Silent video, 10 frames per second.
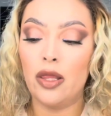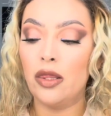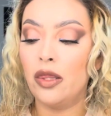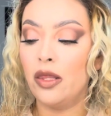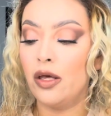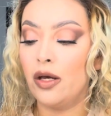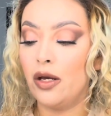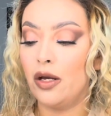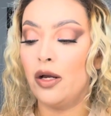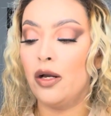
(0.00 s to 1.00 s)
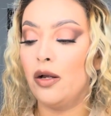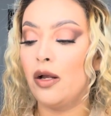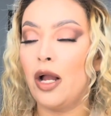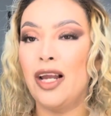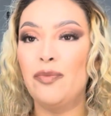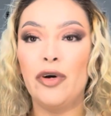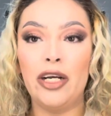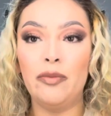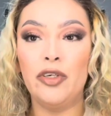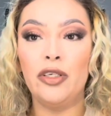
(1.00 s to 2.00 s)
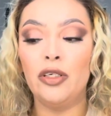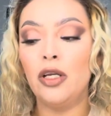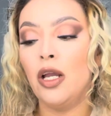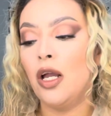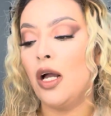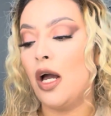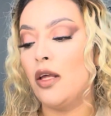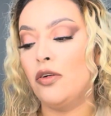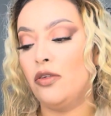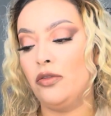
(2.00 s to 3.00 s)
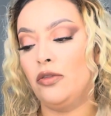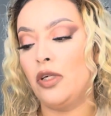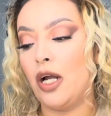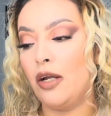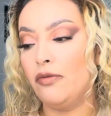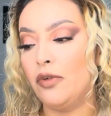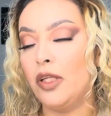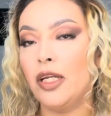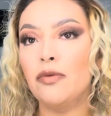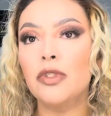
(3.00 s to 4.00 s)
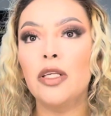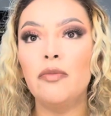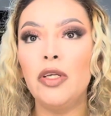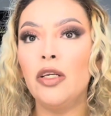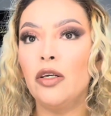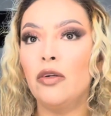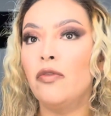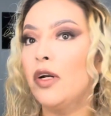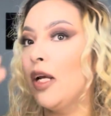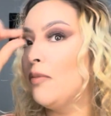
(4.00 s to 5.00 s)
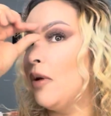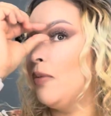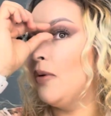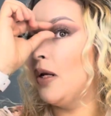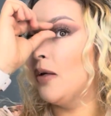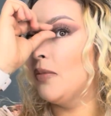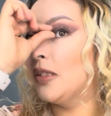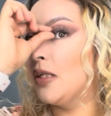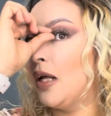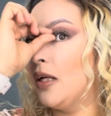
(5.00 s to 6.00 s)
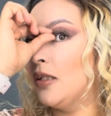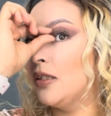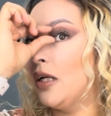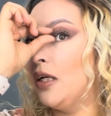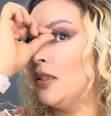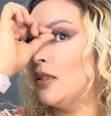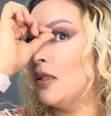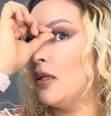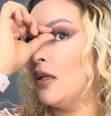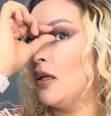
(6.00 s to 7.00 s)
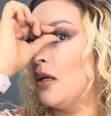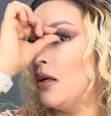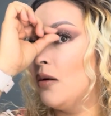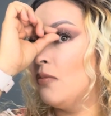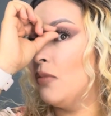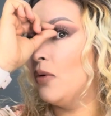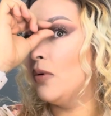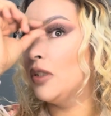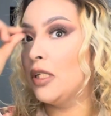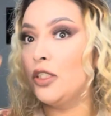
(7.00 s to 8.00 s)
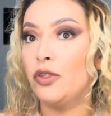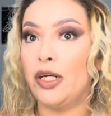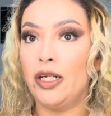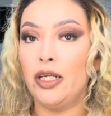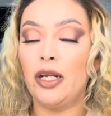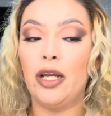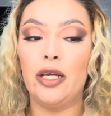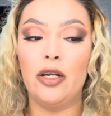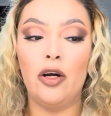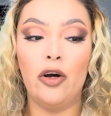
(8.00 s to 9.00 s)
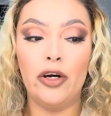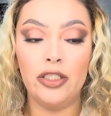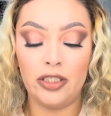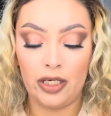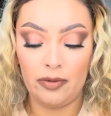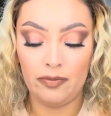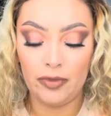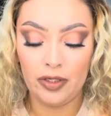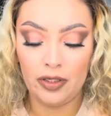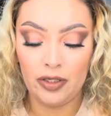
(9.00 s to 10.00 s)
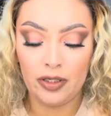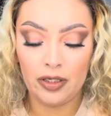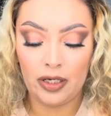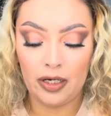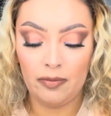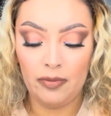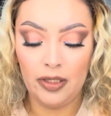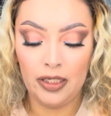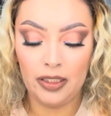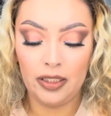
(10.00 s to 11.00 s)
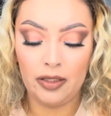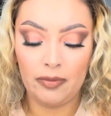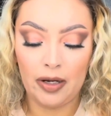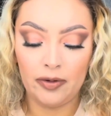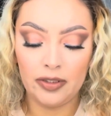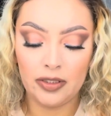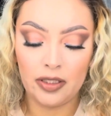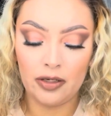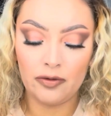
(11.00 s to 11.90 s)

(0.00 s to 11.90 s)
The eye primer, I don't know. I feel like it was gonna be good for like maybe like metallic shades. But once I tried it, I had a hard time kind of blending them out and stuff.